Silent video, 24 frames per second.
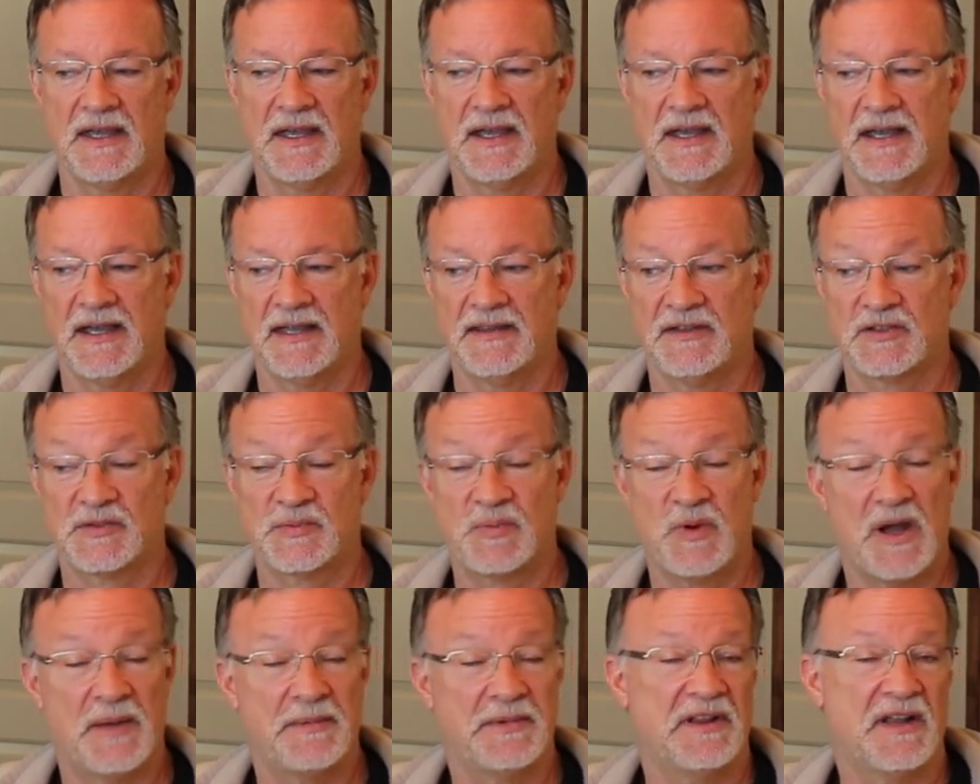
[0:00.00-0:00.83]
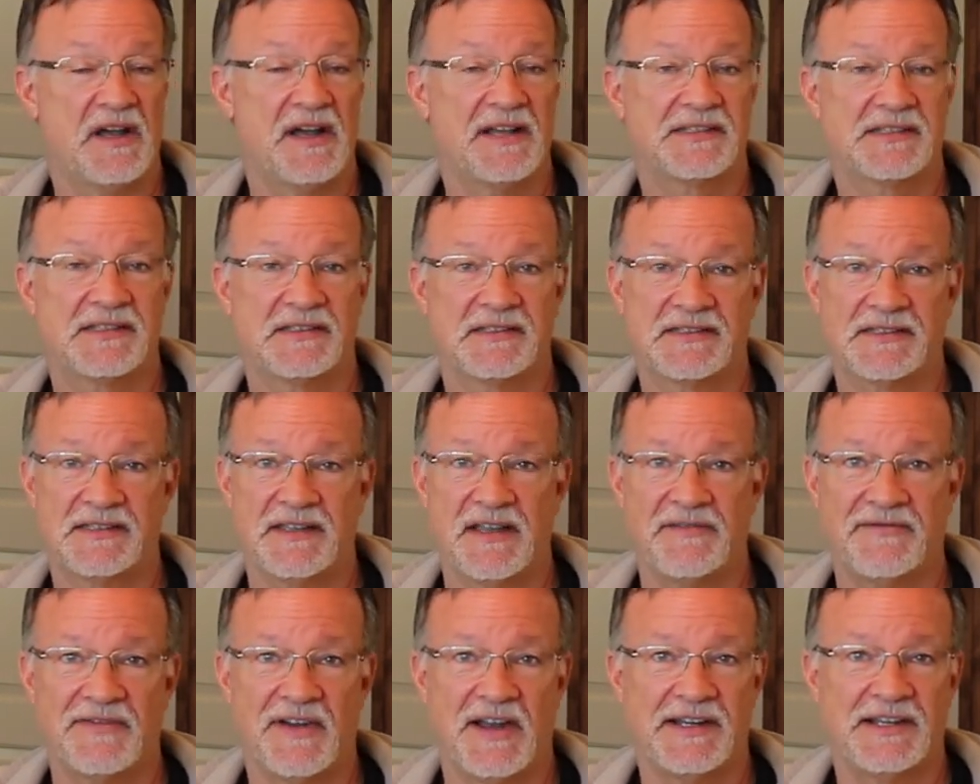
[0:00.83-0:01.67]
There's probably lots of
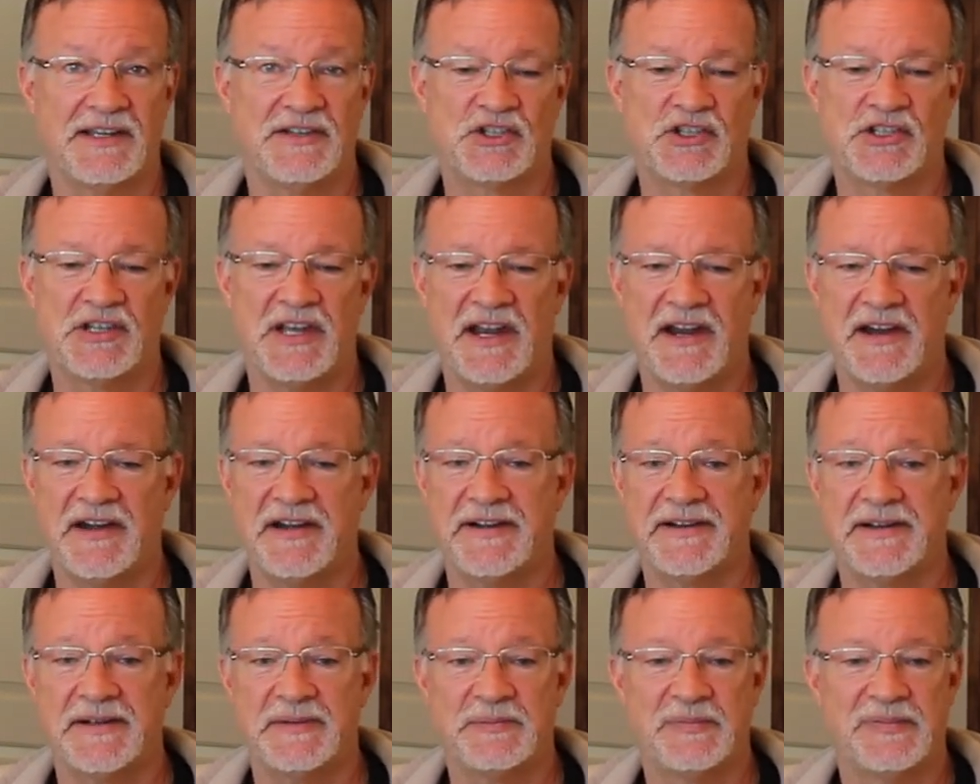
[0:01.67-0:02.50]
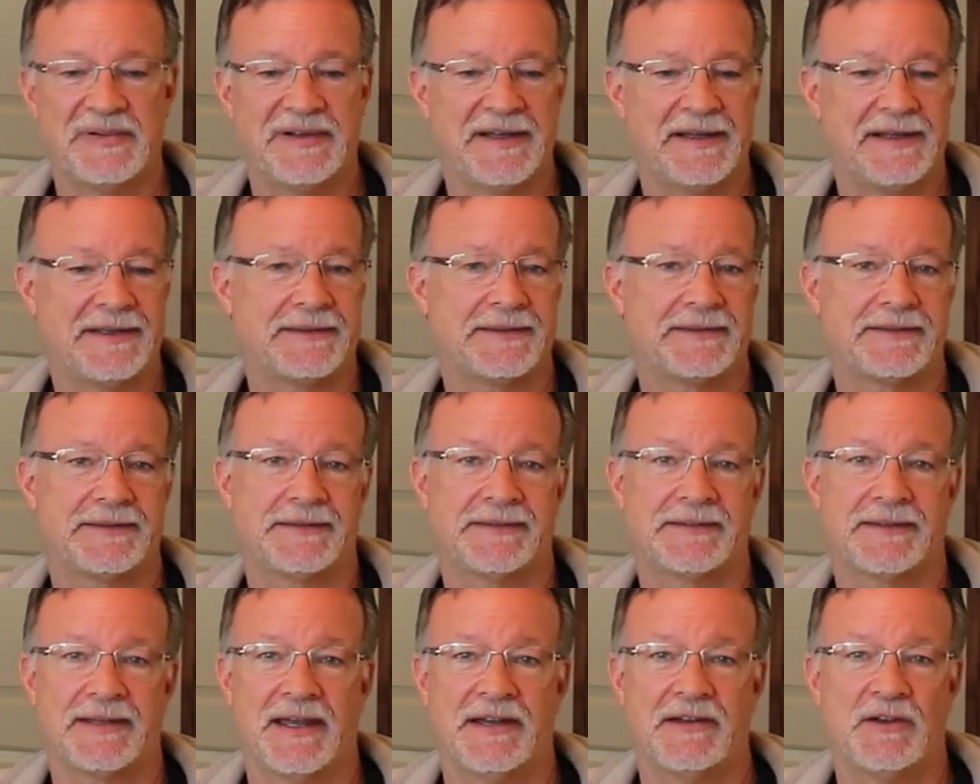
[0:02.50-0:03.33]
stuff I could share,
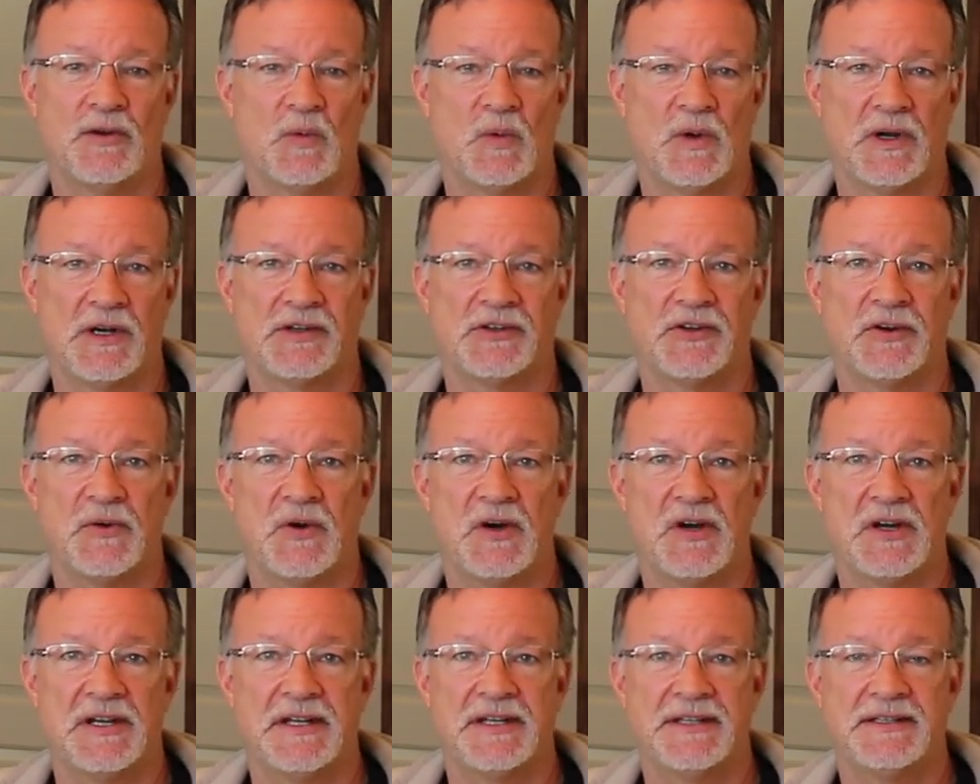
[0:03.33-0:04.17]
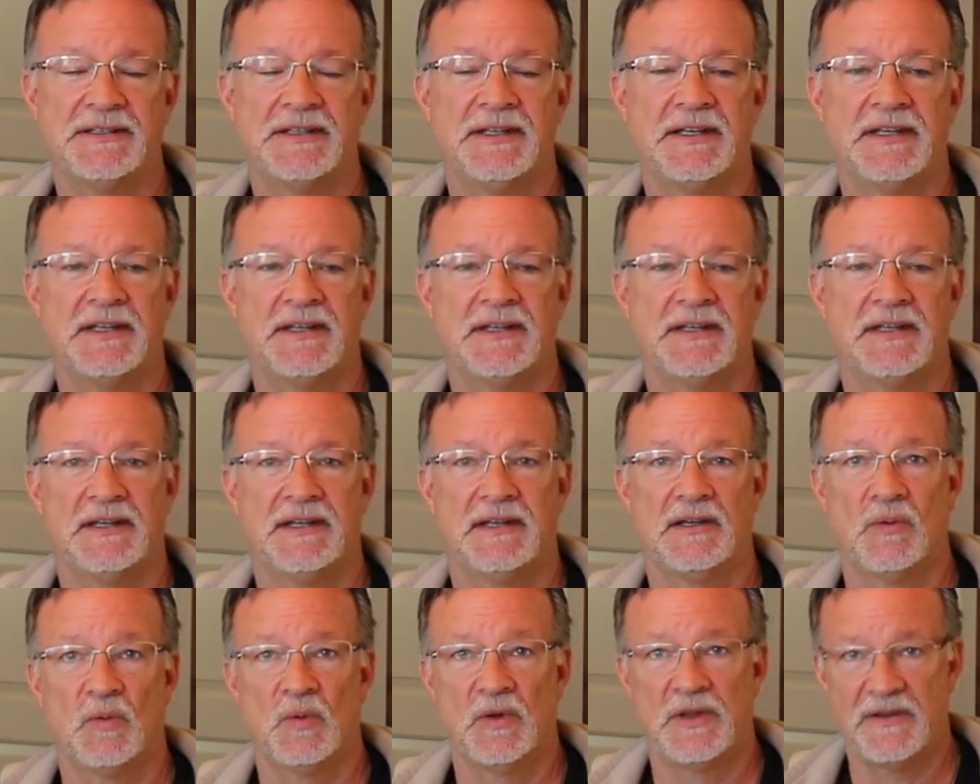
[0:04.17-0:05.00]
but I don't want to go on.
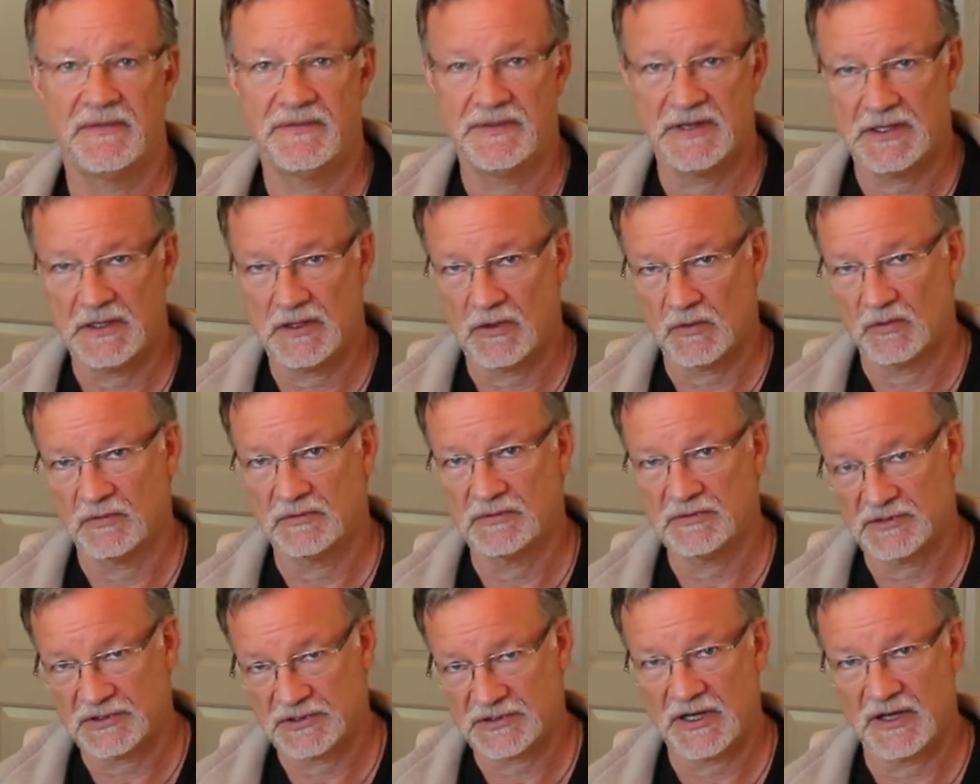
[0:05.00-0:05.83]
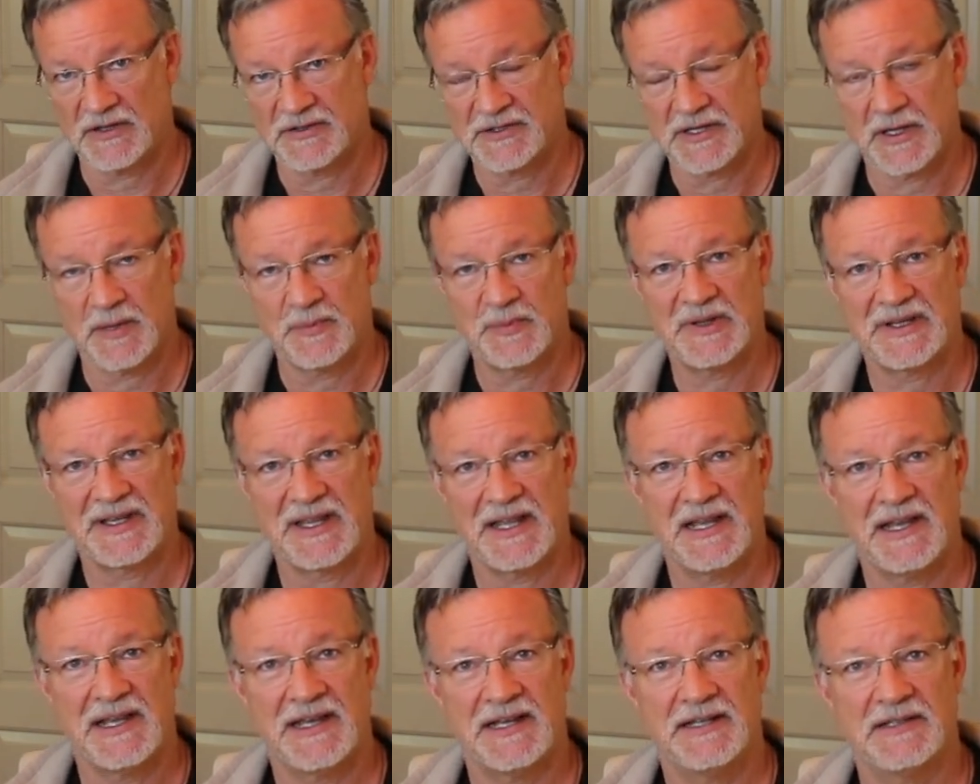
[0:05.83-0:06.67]
When the video starts up
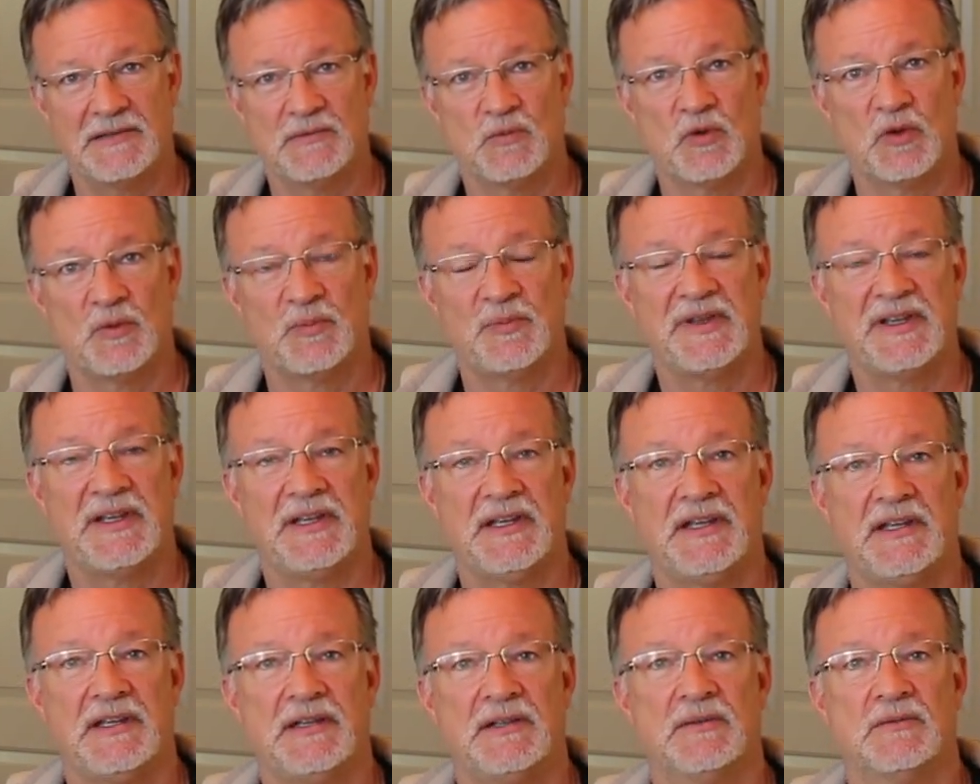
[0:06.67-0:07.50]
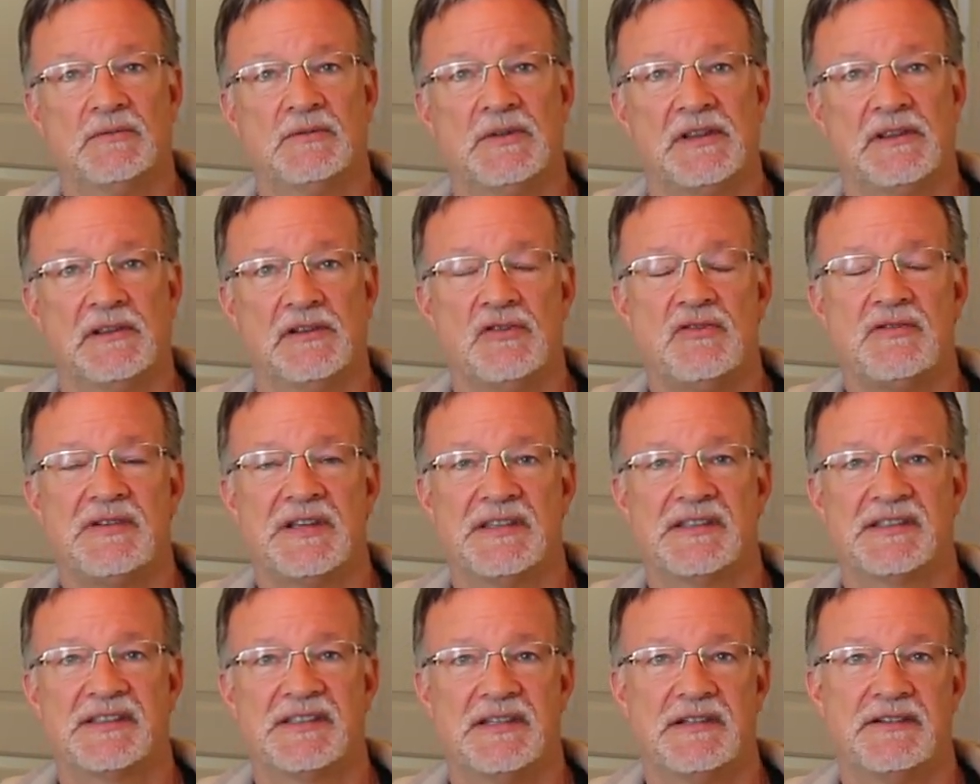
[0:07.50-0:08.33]
again, we'll be with Luke
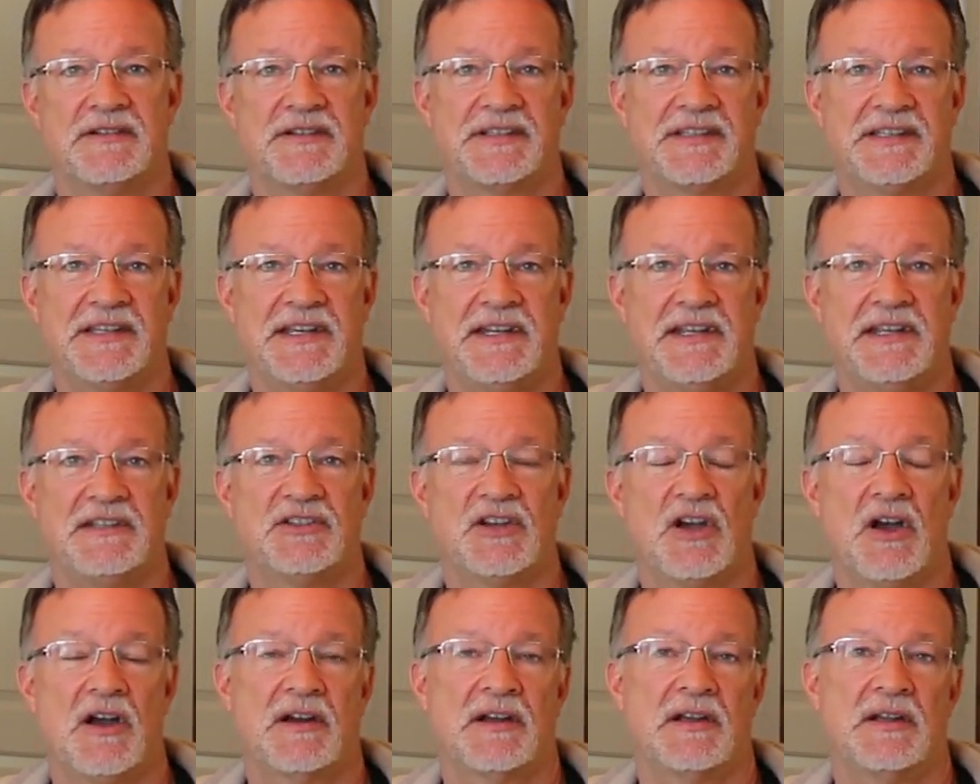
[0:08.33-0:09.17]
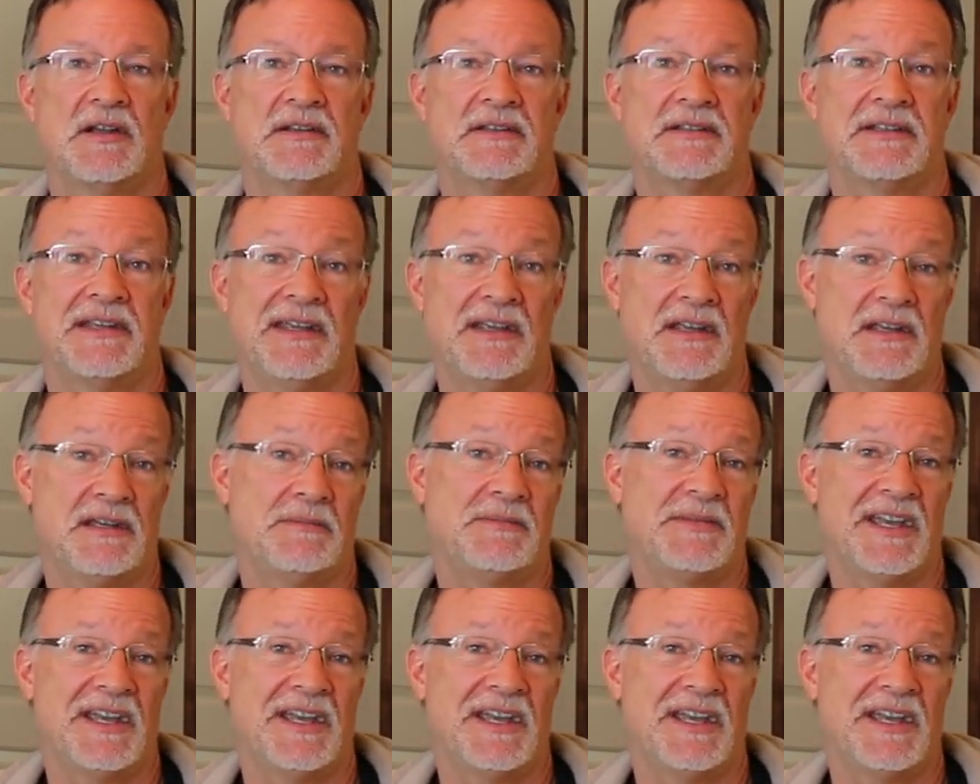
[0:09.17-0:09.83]
in Cedar City, talking to him,